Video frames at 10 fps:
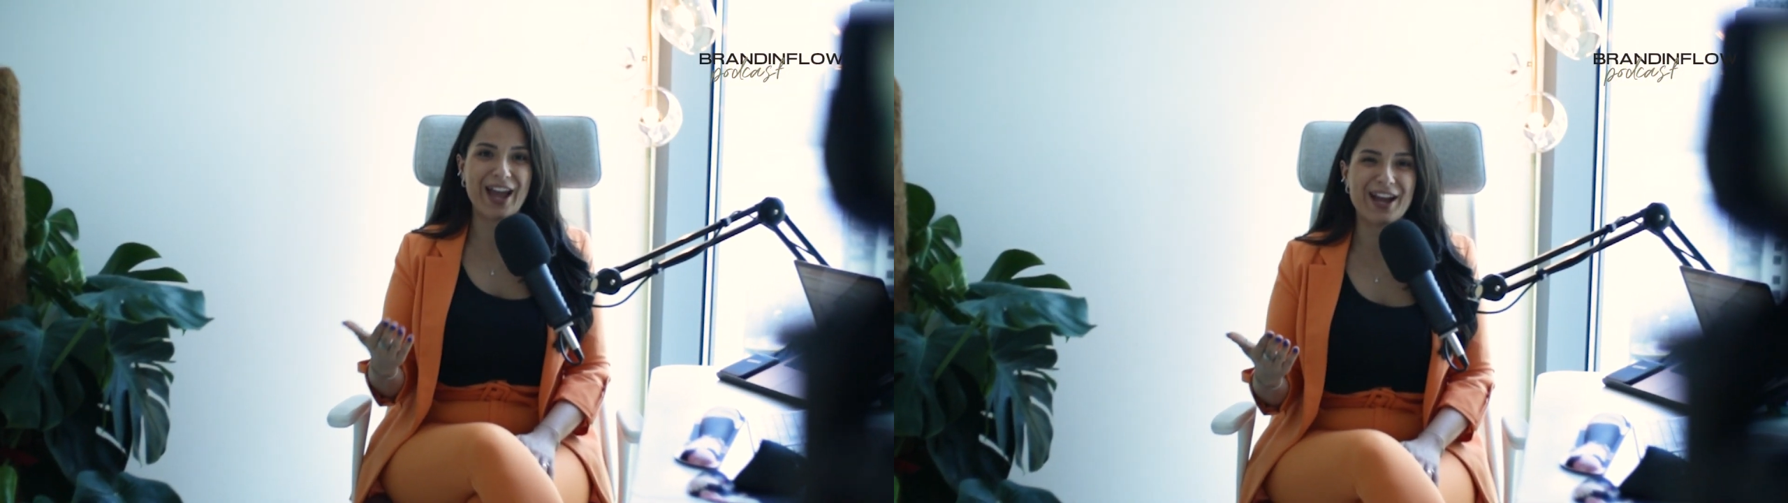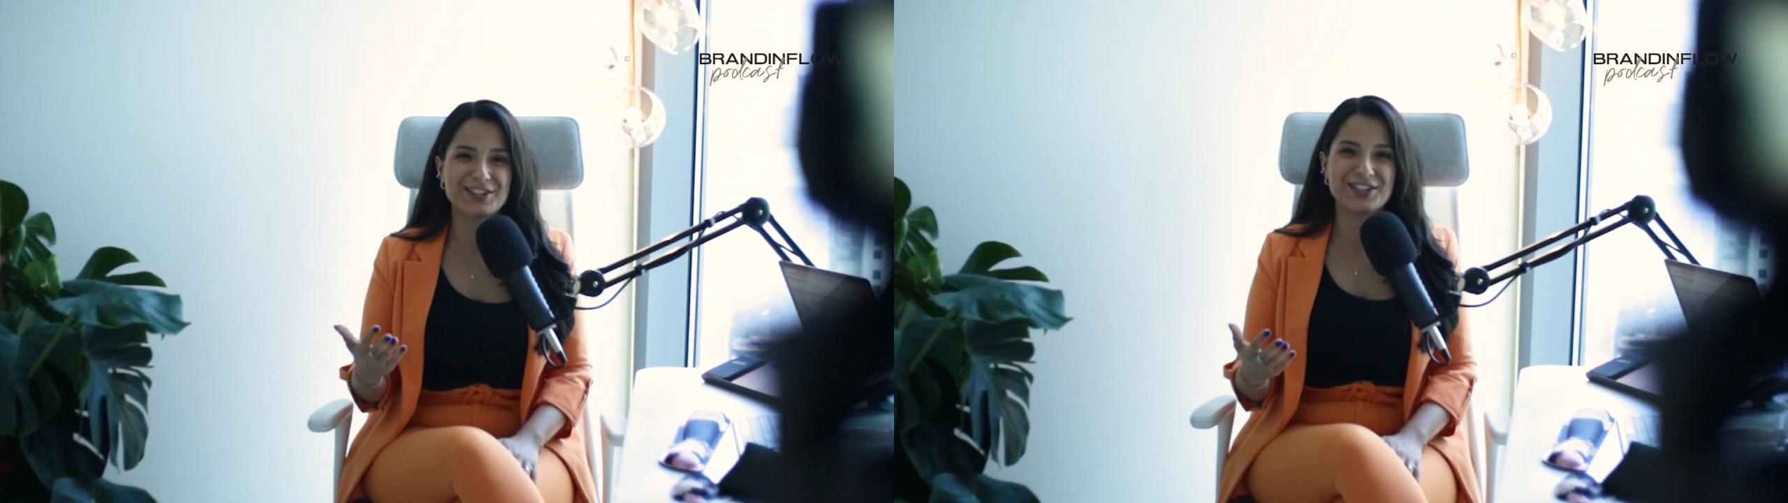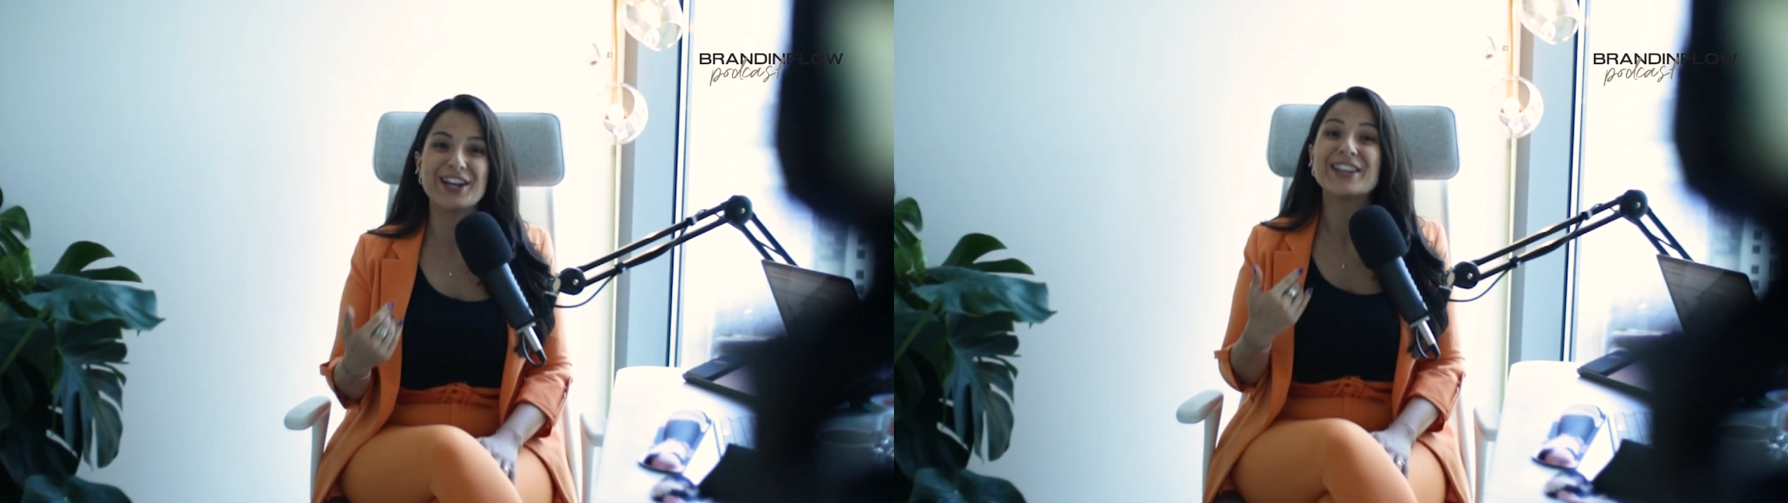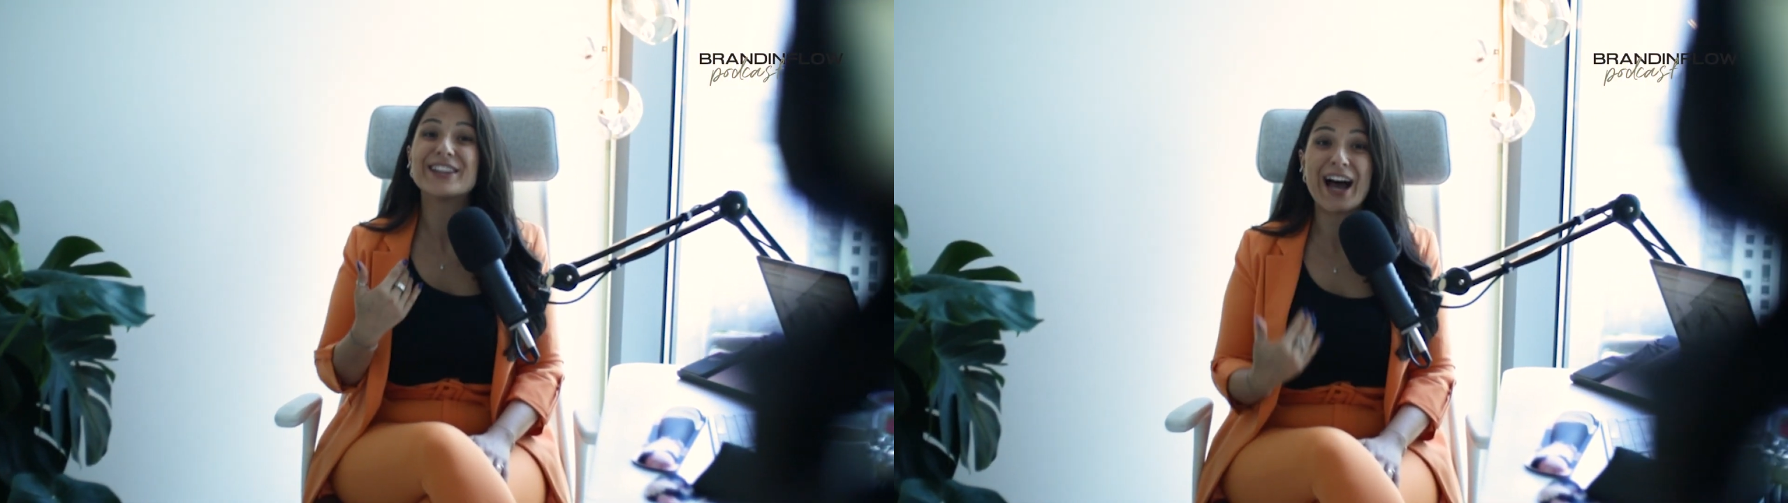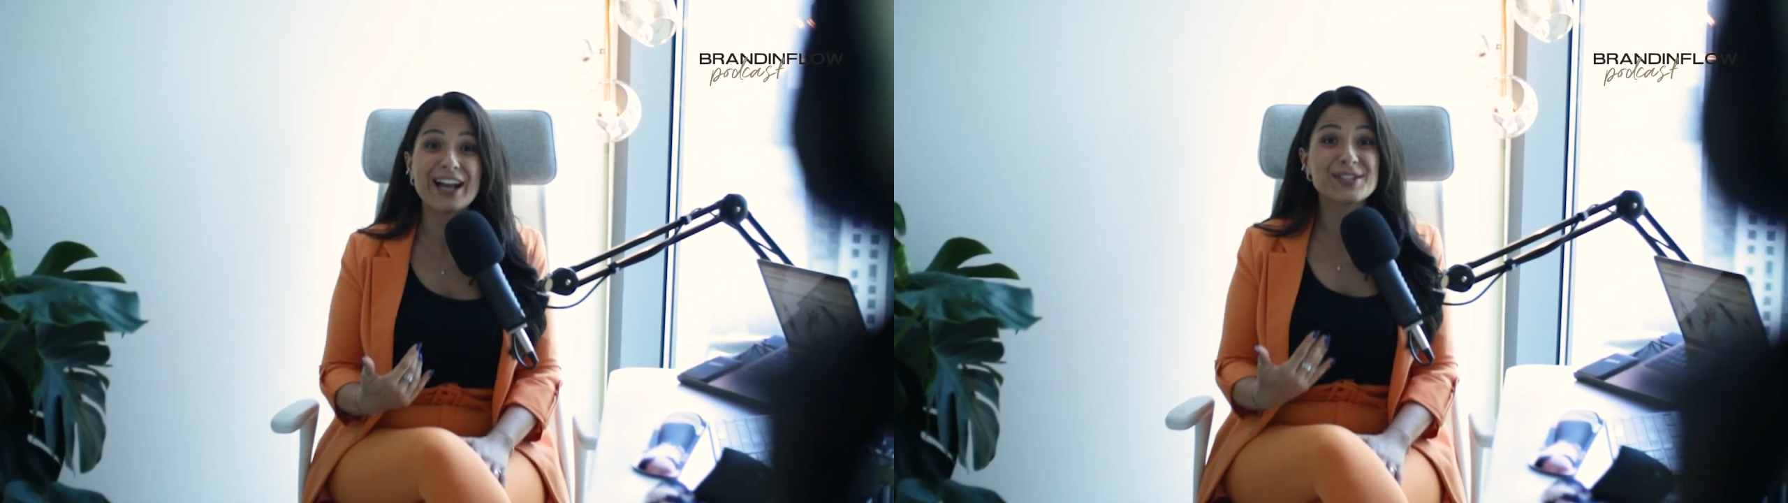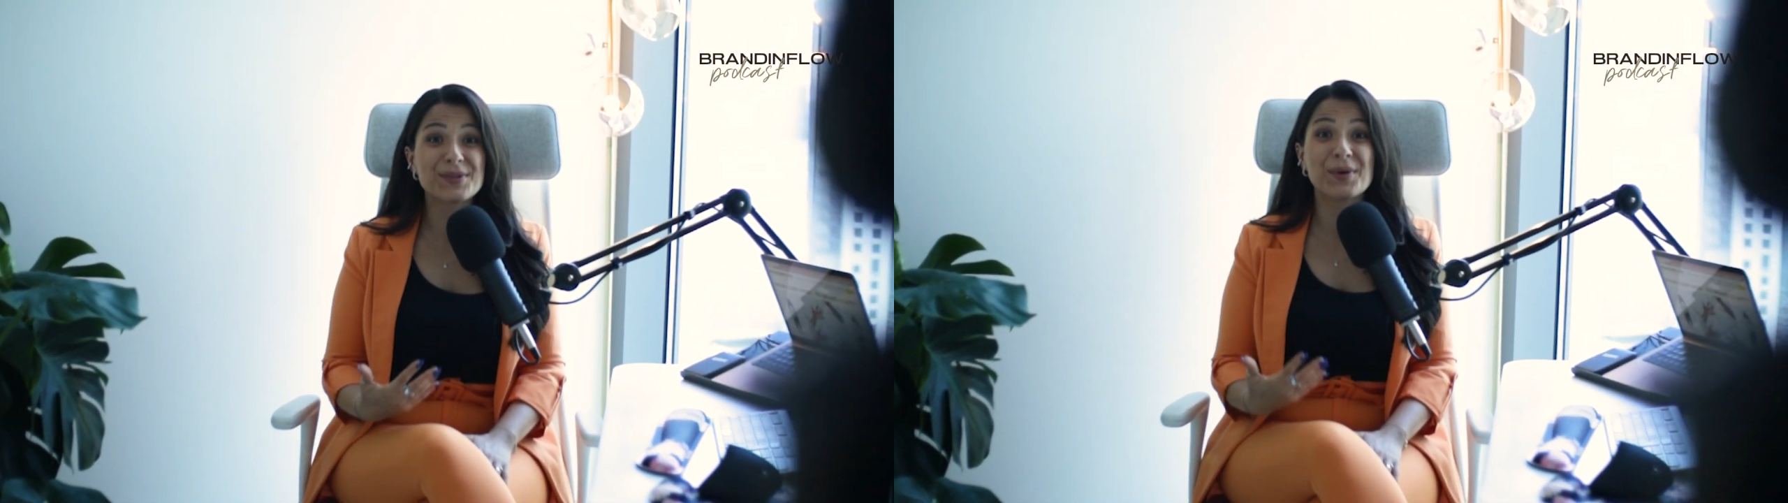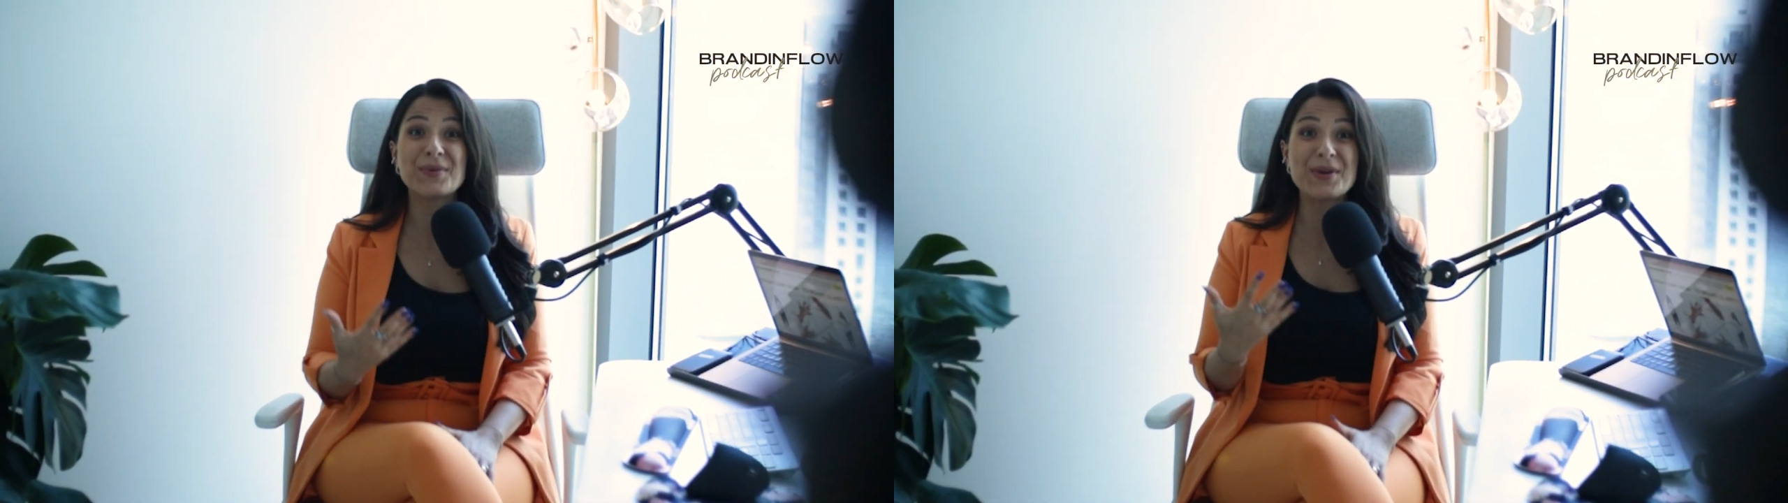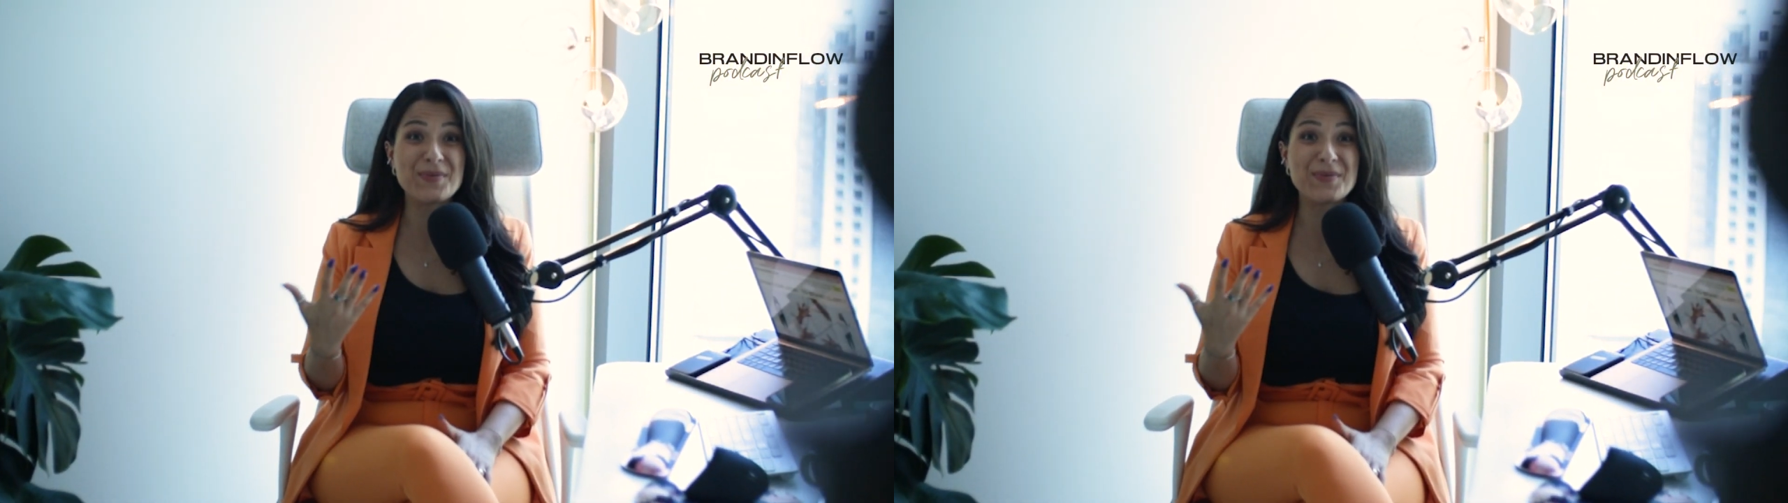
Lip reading: I hope you enjoyed this episode